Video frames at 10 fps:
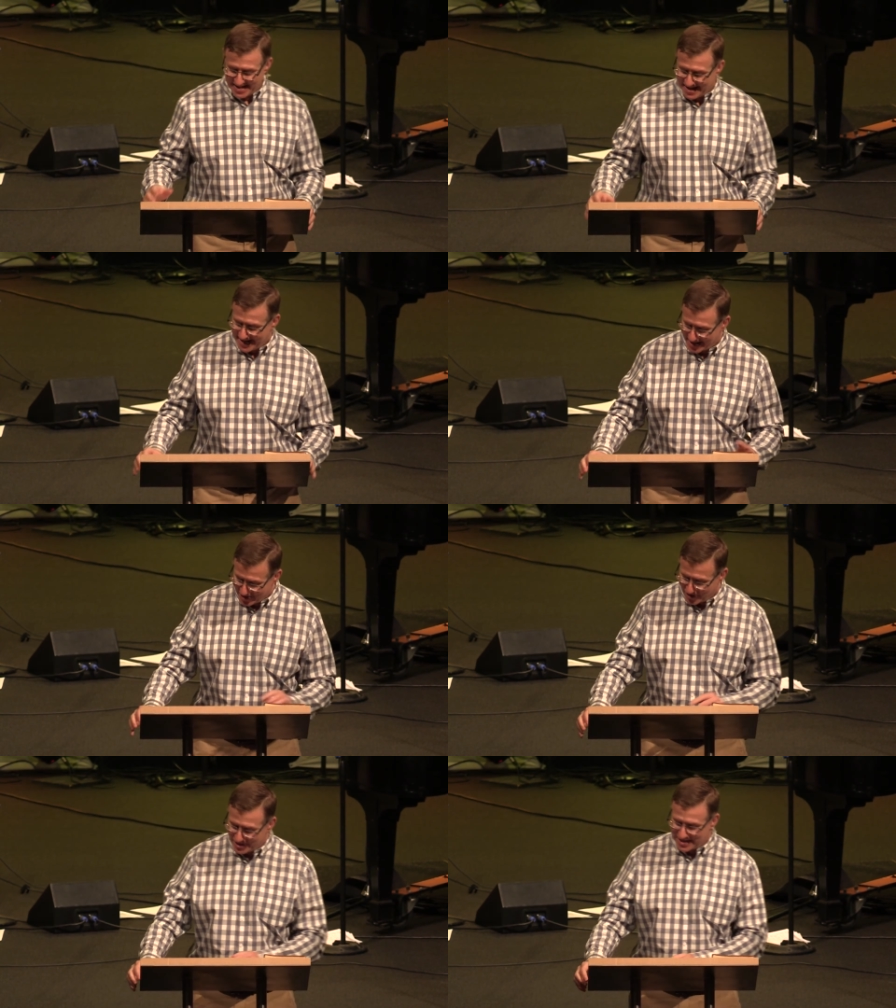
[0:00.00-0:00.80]
and
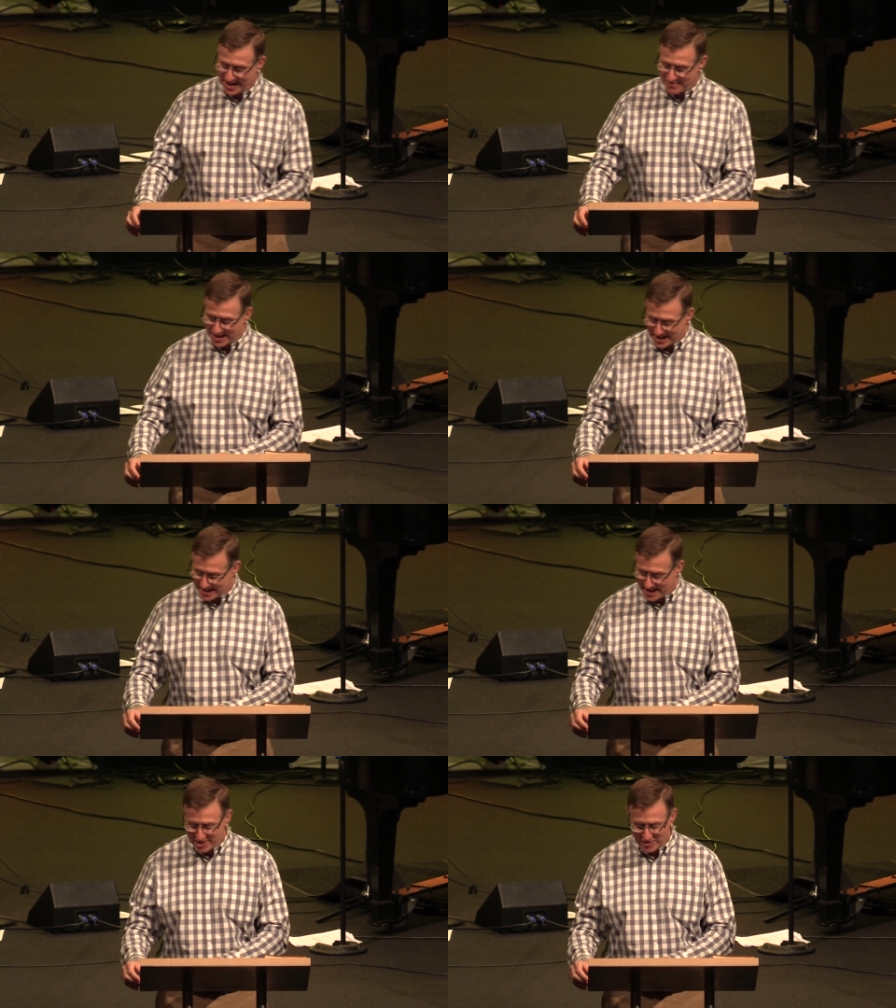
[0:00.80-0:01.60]
encourage them to
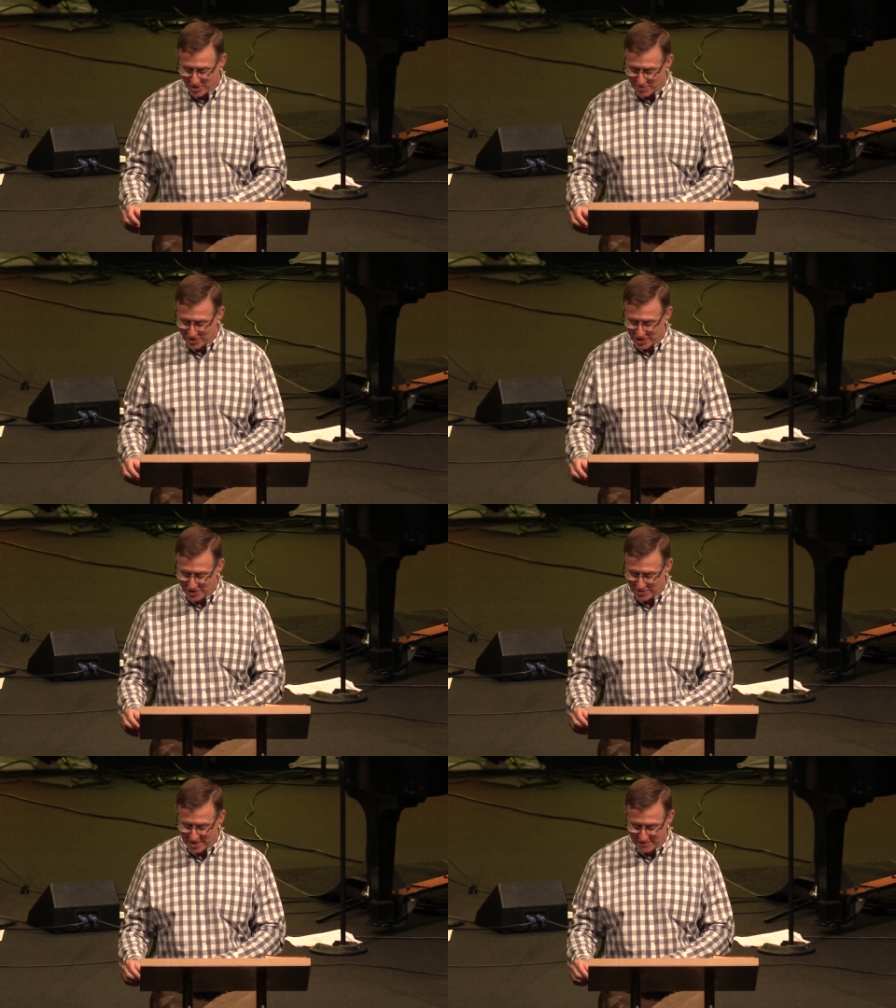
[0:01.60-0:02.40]
continue their
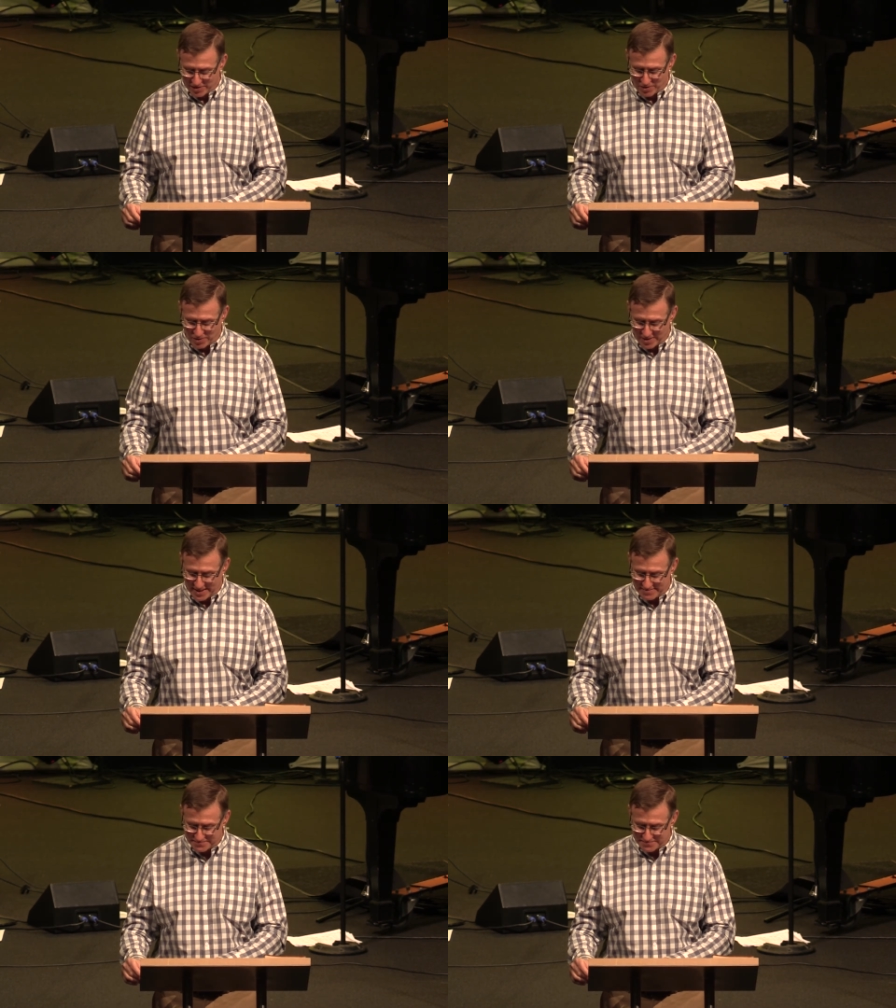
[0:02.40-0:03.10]
pursuit of the Lord.